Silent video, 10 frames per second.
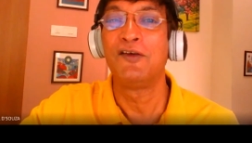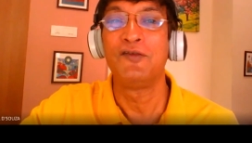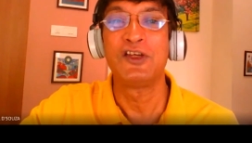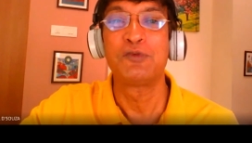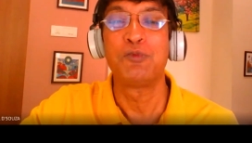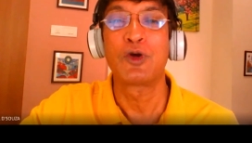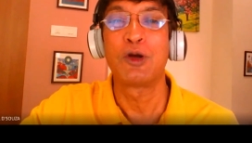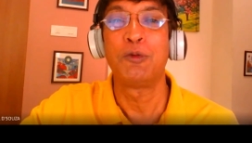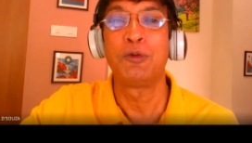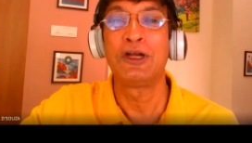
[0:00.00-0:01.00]
We spoke
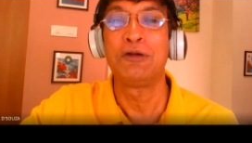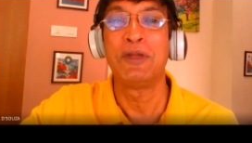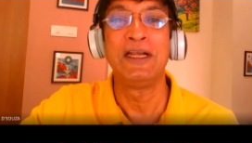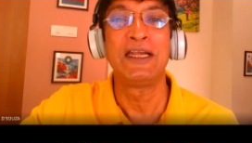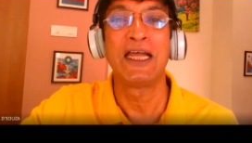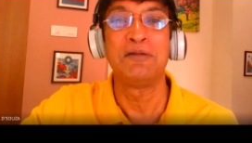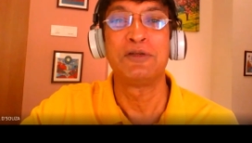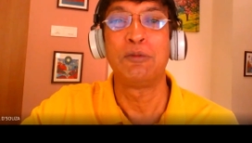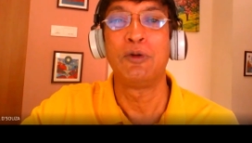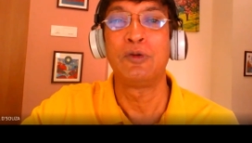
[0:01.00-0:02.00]
about it many
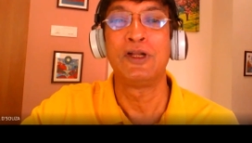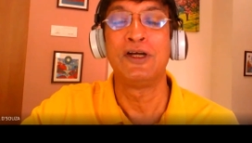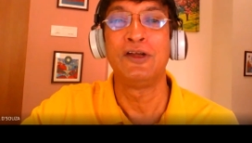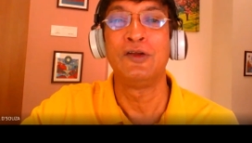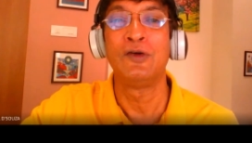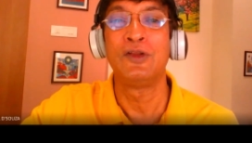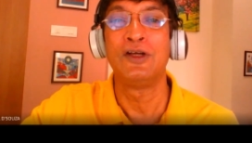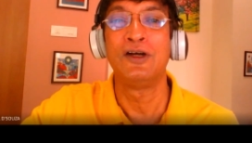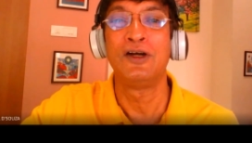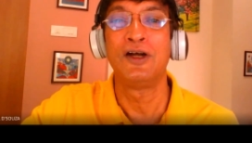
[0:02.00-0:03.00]
times about
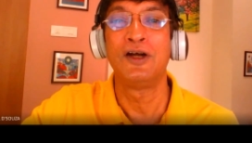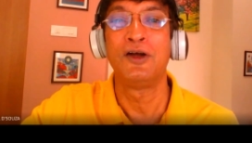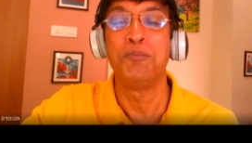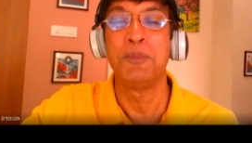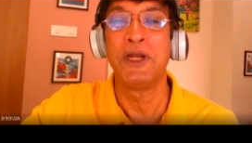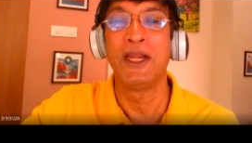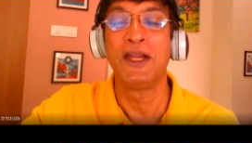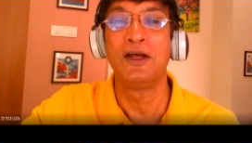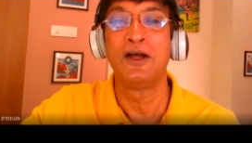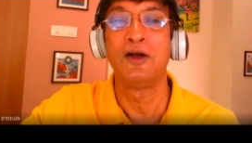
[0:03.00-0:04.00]
the
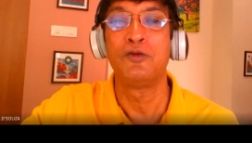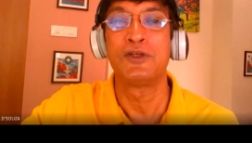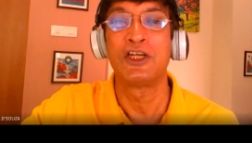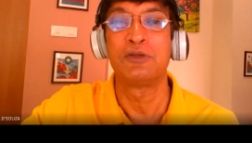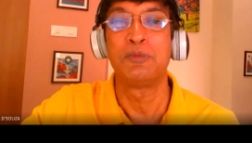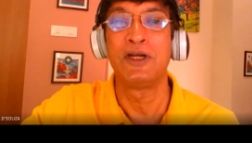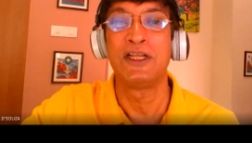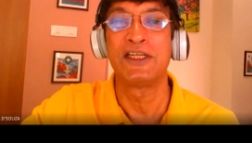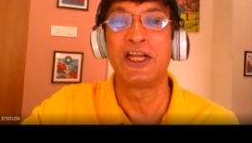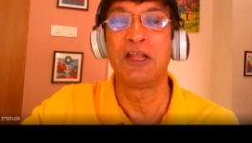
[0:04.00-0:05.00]
maid whose husband
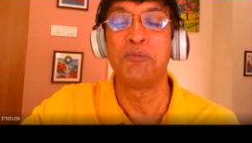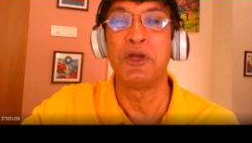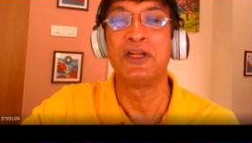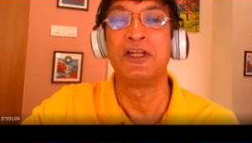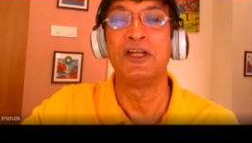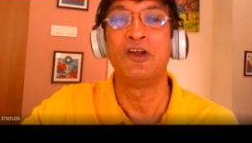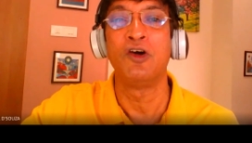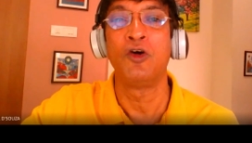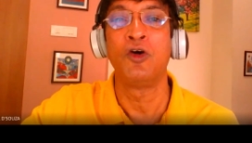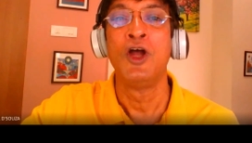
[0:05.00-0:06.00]
is getting beaten,
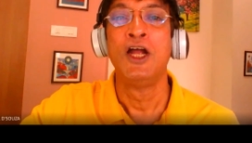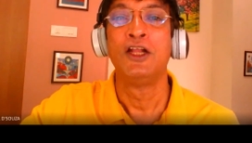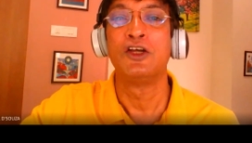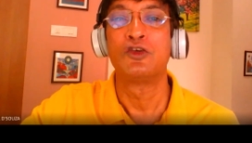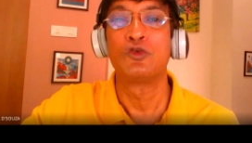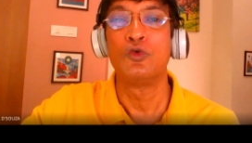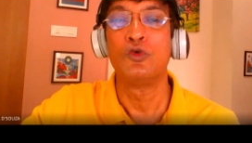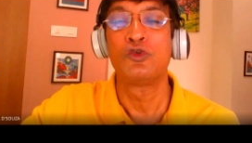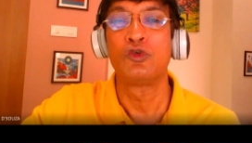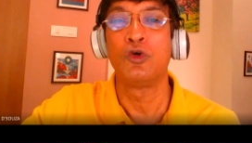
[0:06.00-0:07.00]
or the
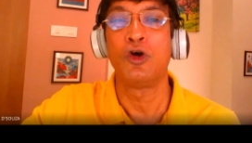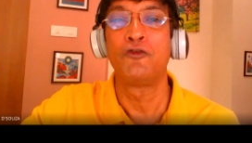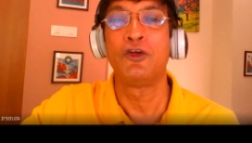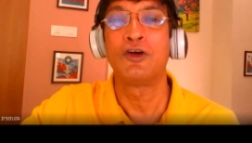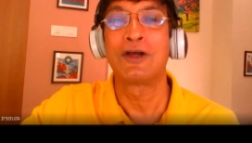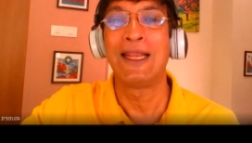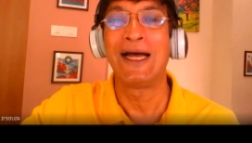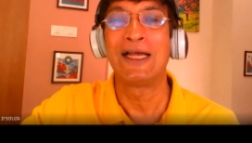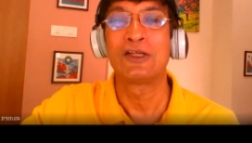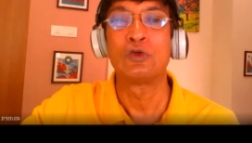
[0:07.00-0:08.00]
students of your
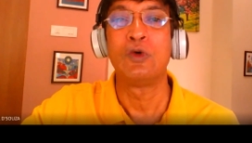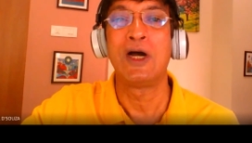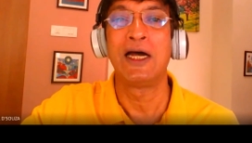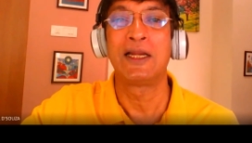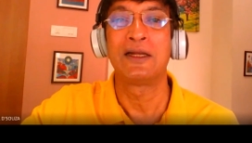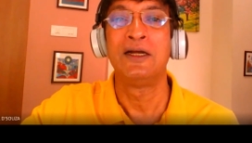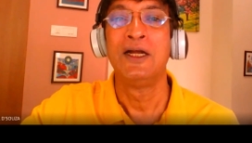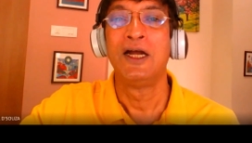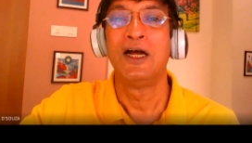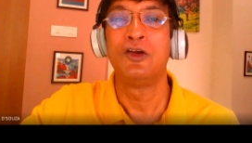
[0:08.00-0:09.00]
class who are
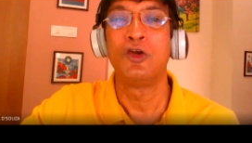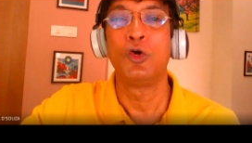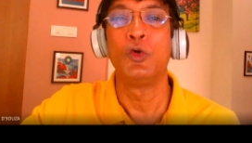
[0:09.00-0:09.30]
not